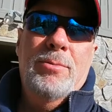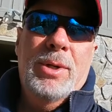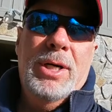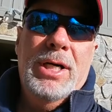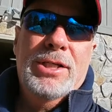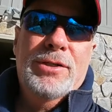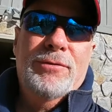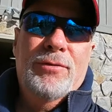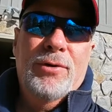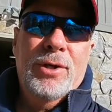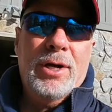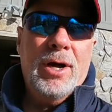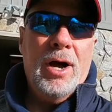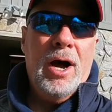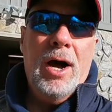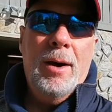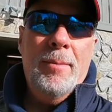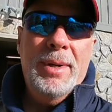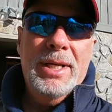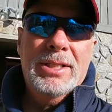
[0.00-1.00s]
much for the
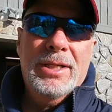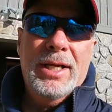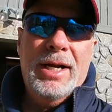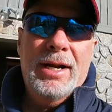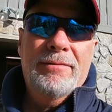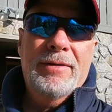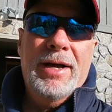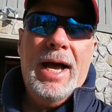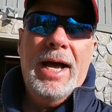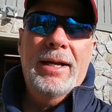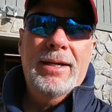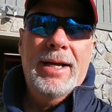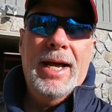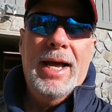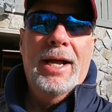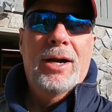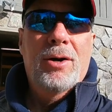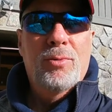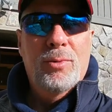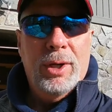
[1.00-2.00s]
comments that I've gotten. I
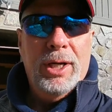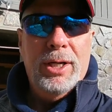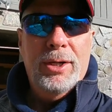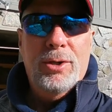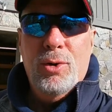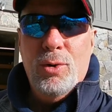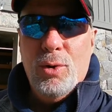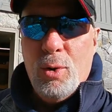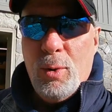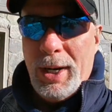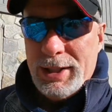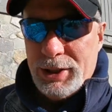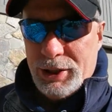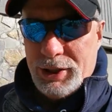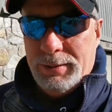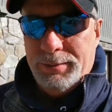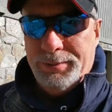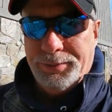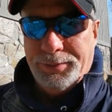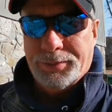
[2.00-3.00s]
had a really cool
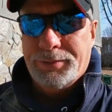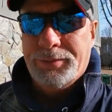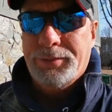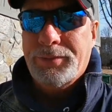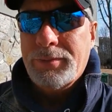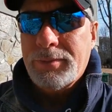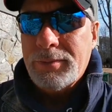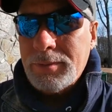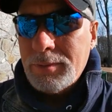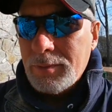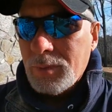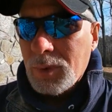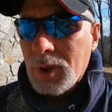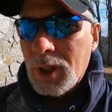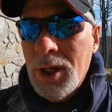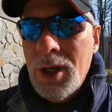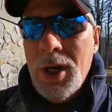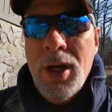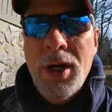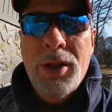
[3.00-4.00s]
question.
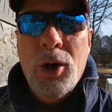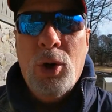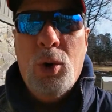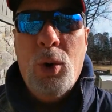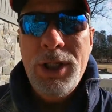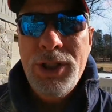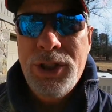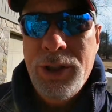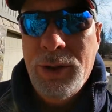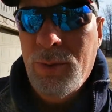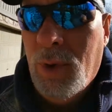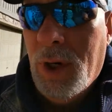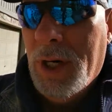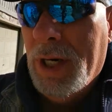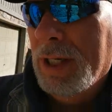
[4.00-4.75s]
The question